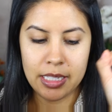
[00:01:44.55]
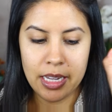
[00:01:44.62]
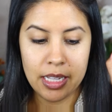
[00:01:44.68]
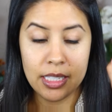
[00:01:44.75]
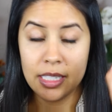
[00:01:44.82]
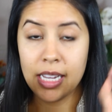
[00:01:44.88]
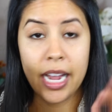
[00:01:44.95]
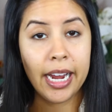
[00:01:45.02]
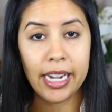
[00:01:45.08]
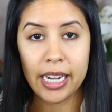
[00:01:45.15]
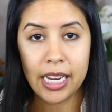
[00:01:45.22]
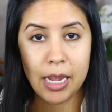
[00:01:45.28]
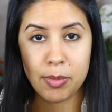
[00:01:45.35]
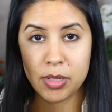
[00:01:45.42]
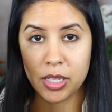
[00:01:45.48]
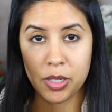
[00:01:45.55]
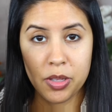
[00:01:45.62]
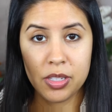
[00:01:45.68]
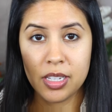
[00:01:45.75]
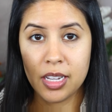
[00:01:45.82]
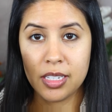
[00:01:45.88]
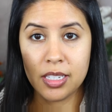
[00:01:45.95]
It's tiny. I'm telling you, the
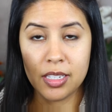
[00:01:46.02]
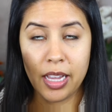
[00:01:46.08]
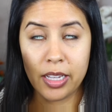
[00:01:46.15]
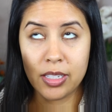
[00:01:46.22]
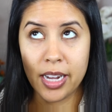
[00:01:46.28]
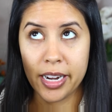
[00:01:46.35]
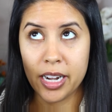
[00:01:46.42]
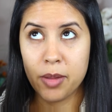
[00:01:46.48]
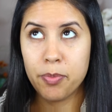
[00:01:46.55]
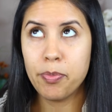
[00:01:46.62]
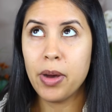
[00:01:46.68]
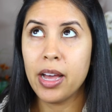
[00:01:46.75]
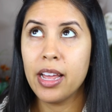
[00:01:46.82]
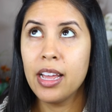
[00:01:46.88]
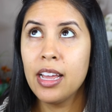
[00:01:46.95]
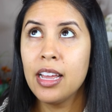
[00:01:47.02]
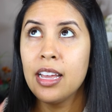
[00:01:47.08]
size is like tiny, but